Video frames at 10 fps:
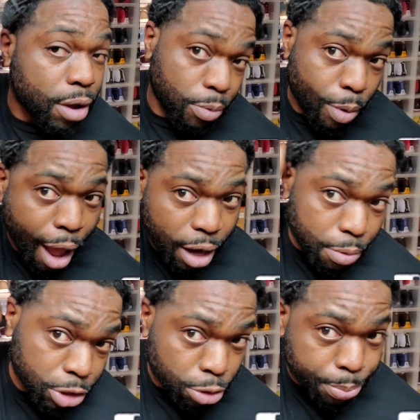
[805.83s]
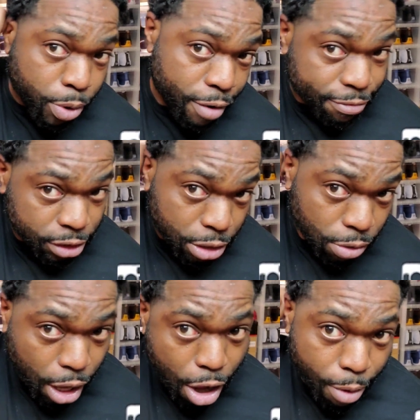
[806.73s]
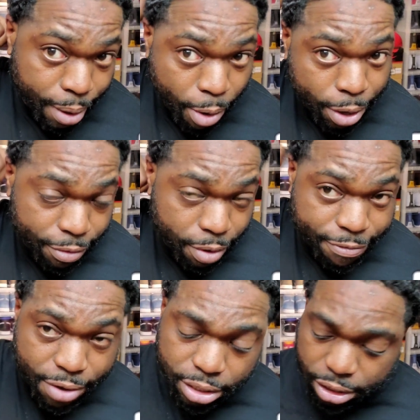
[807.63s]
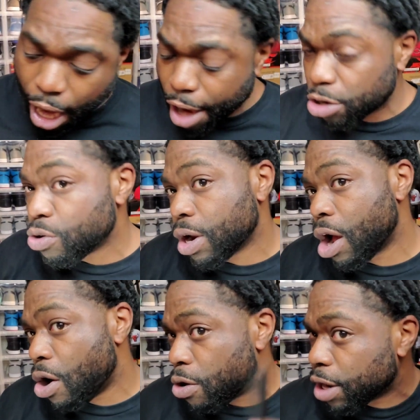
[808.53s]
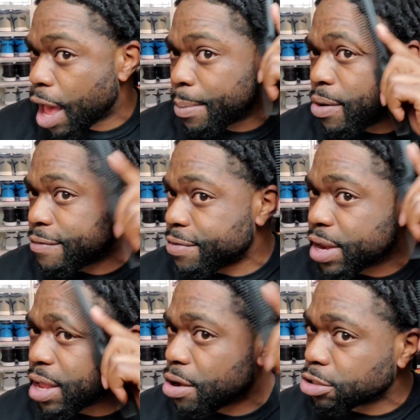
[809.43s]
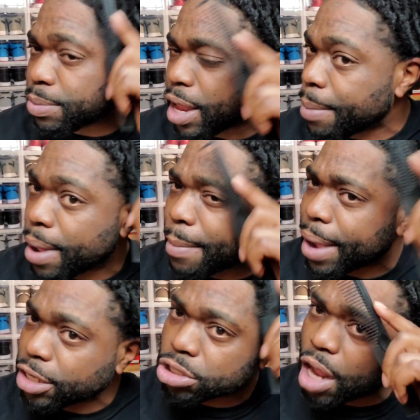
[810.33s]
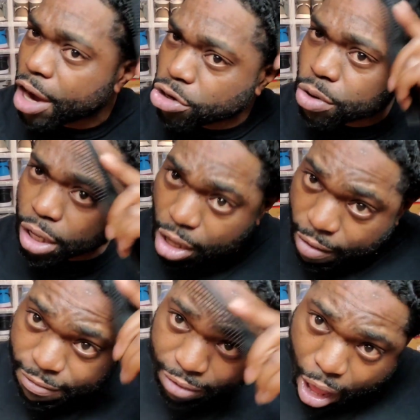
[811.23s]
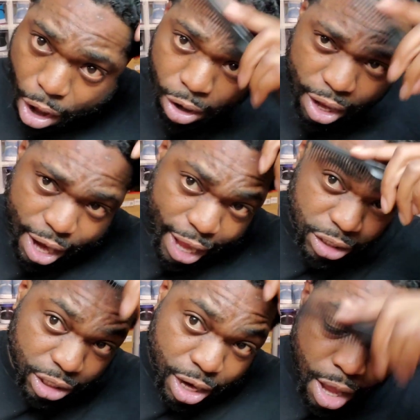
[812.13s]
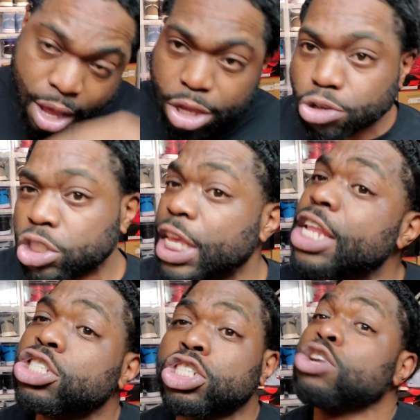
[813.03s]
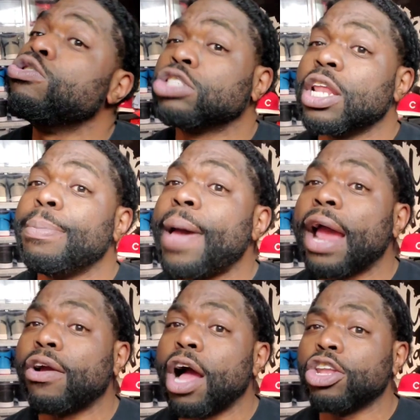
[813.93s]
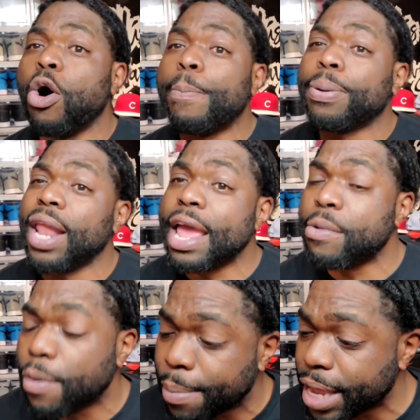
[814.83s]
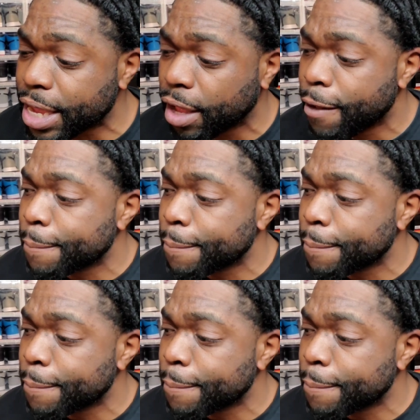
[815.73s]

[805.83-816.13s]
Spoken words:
rocking with your boy for so long, man. We finna start doing a whole lot more videos, man. I might start doing a little vlogging next year. You see the shoes in the background. Don't play with me.